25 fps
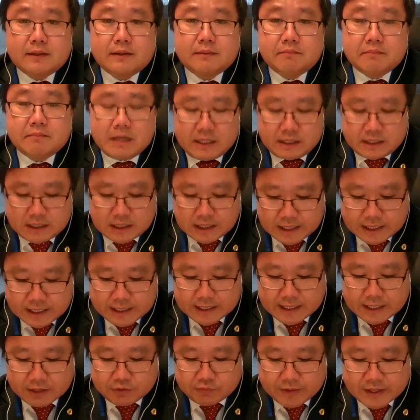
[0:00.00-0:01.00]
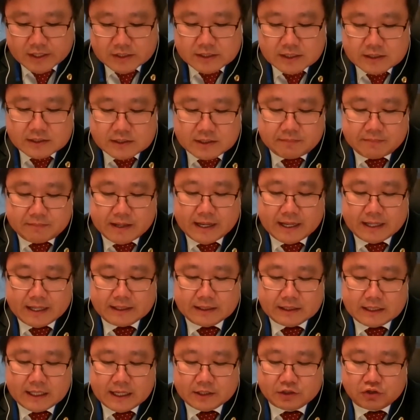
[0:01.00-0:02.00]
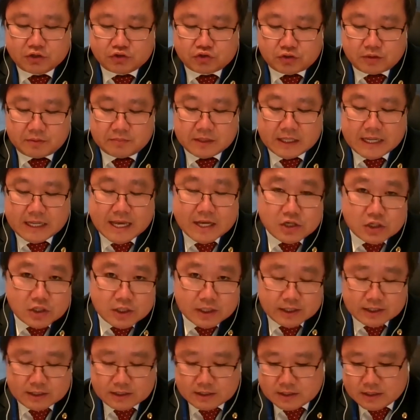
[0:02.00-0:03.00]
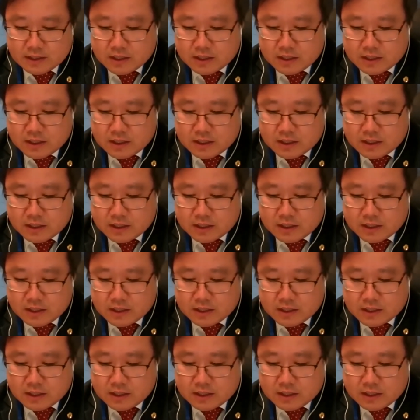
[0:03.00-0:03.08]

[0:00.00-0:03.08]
be clear that racism and discrimination